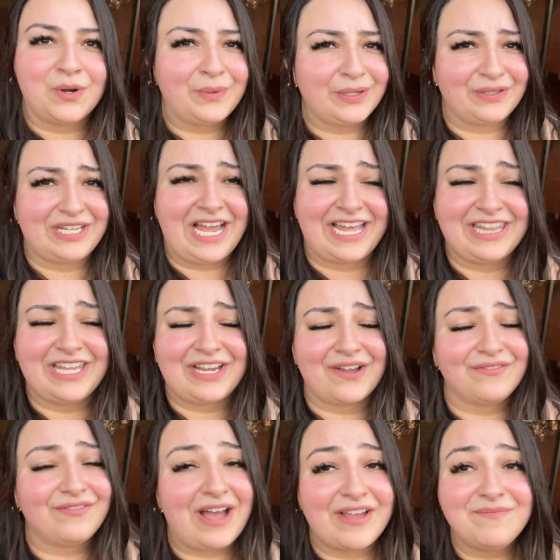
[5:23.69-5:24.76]
We only had like
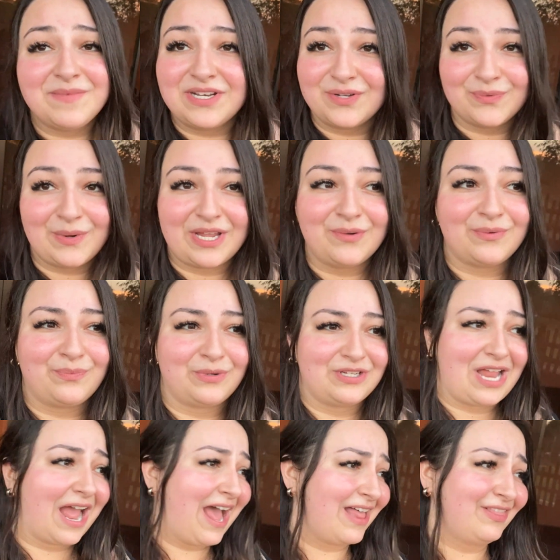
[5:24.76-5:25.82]
a five minute wait
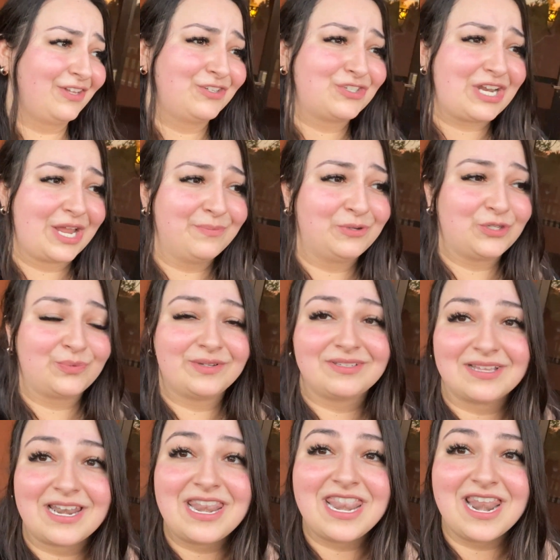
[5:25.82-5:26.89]
at lunchtime, which was
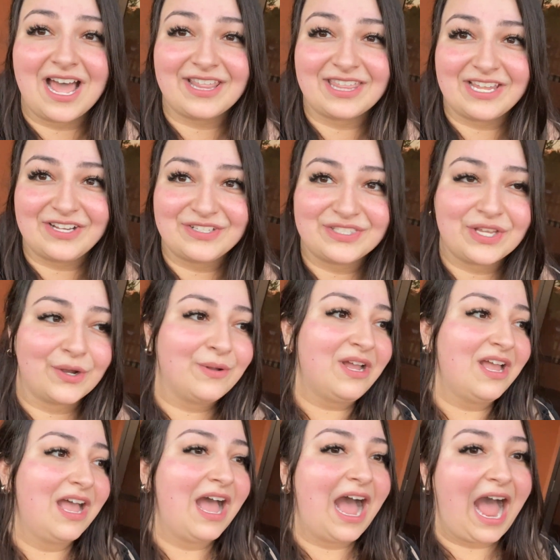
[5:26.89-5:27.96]
nothing. So
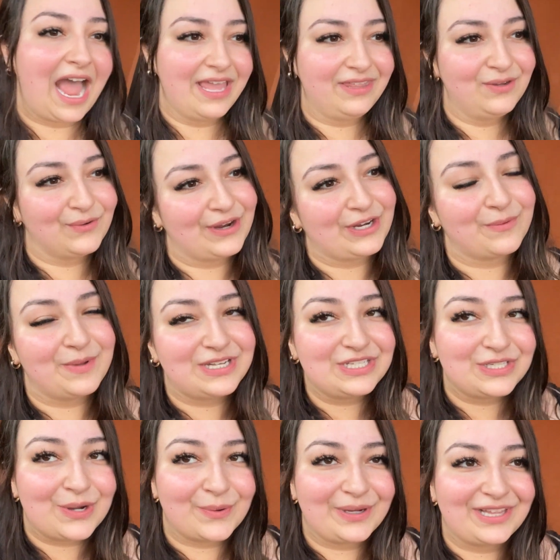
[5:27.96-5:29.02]
highly
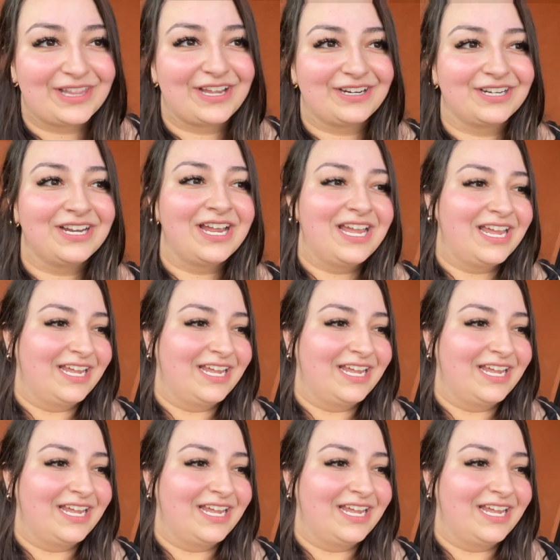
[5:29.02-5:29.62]
recommend going there.